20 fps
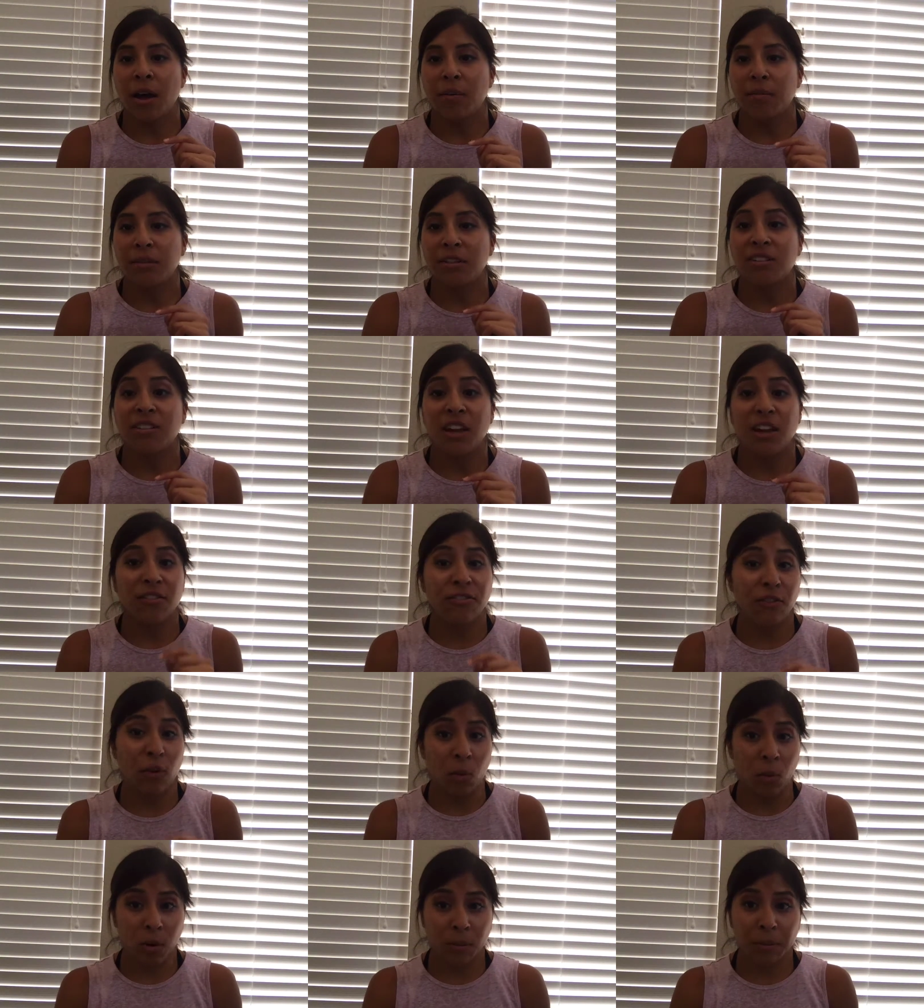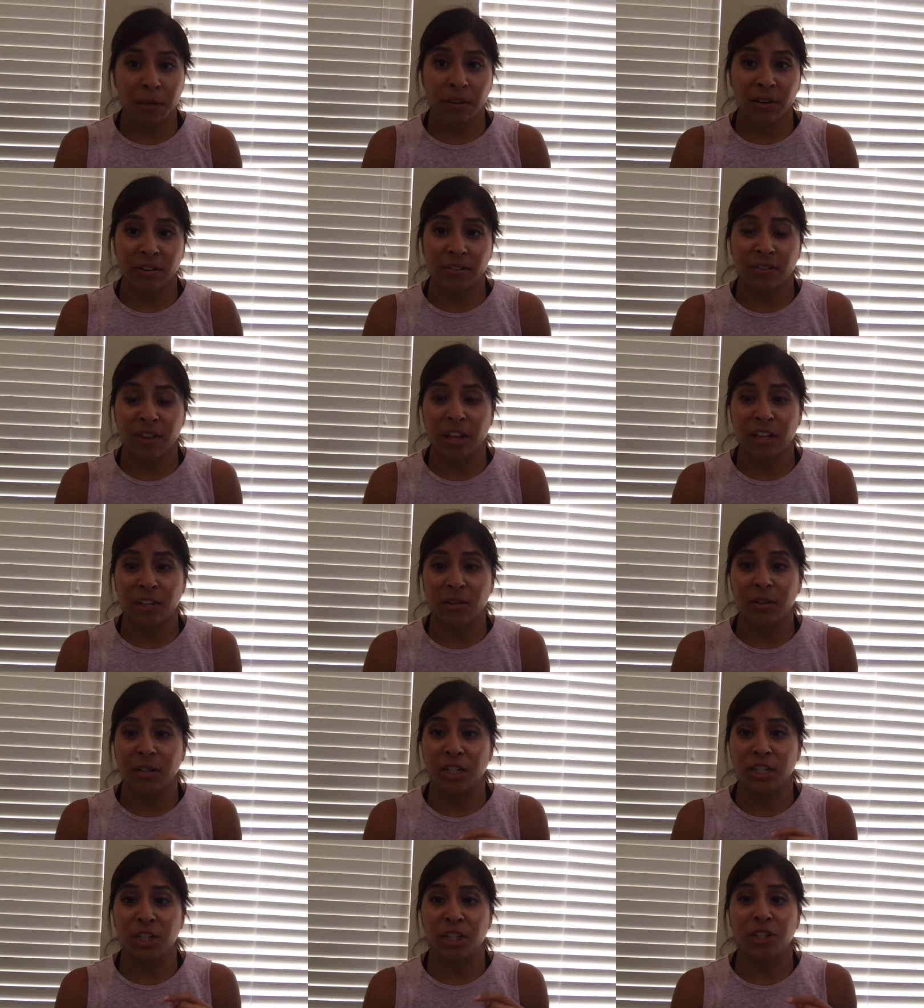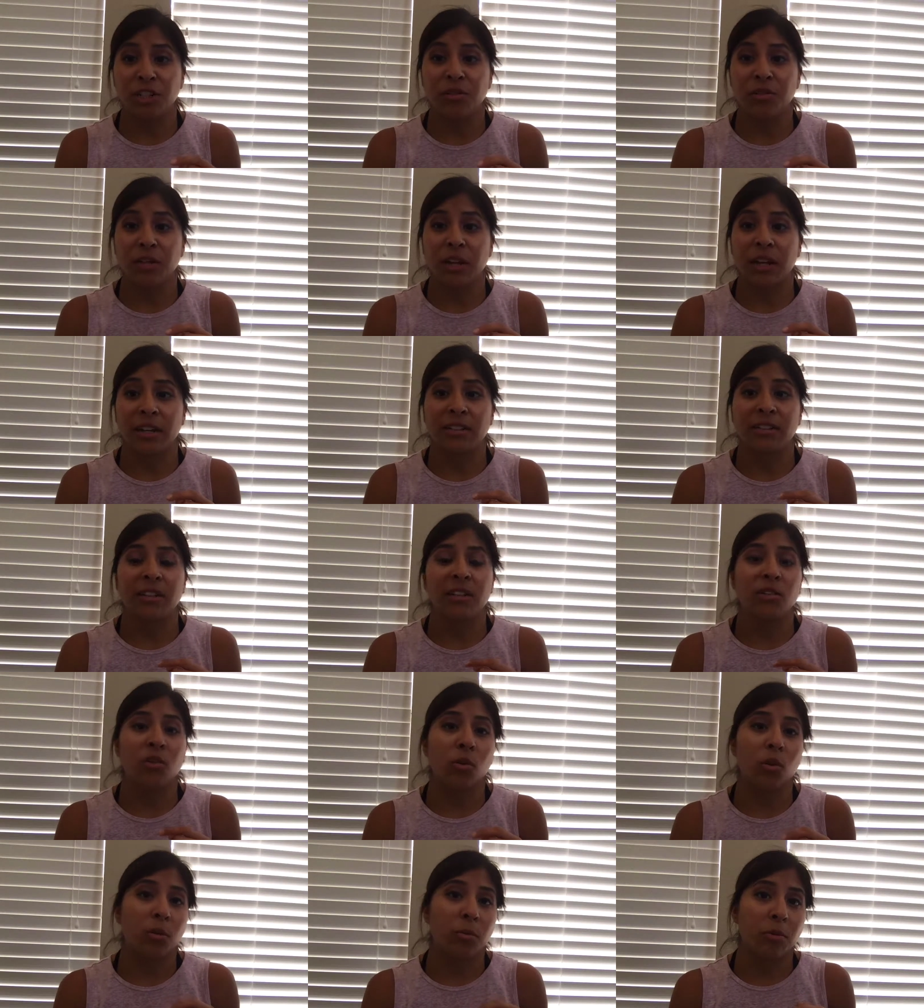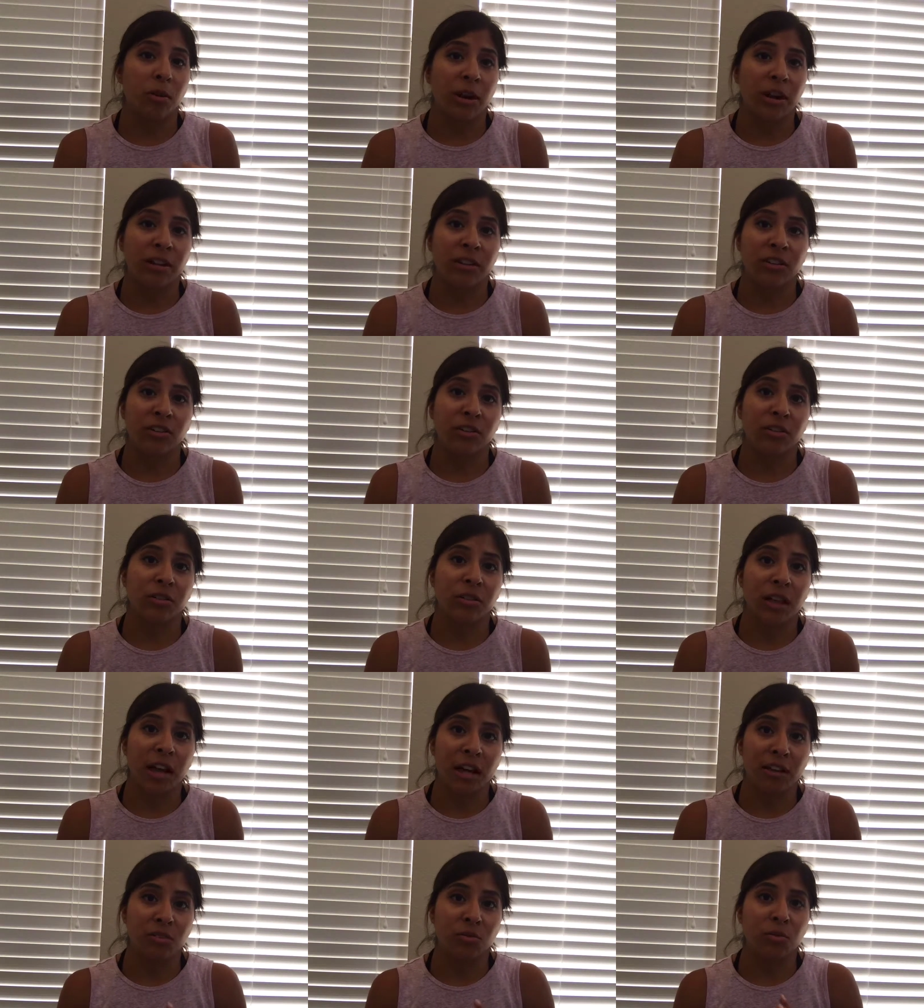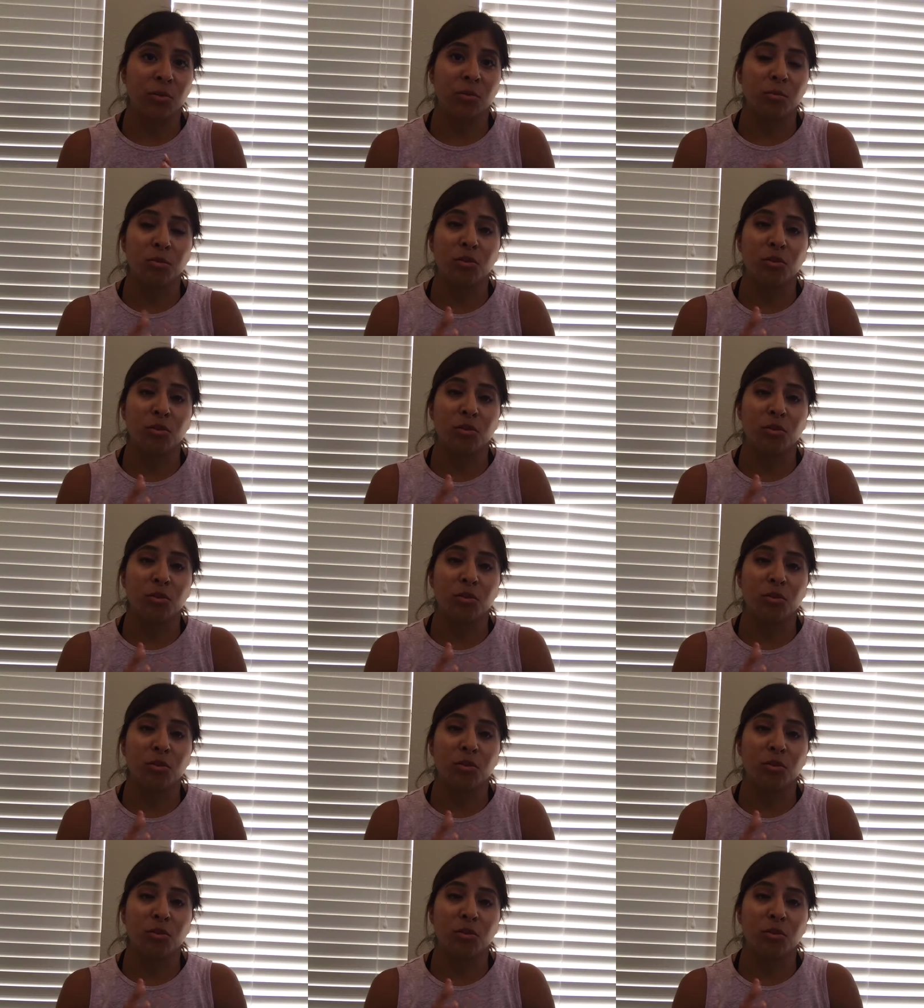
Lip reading: self or peer evaluation, you'd like to incorporate in your classroom?